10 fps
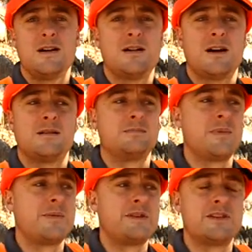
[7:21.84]

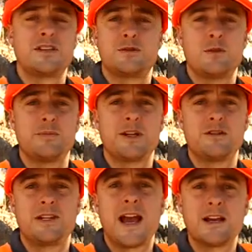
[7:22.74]
Maybe the
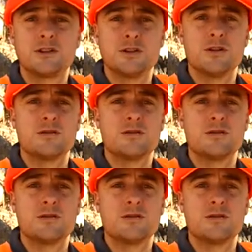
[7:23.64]
6mm Dasher,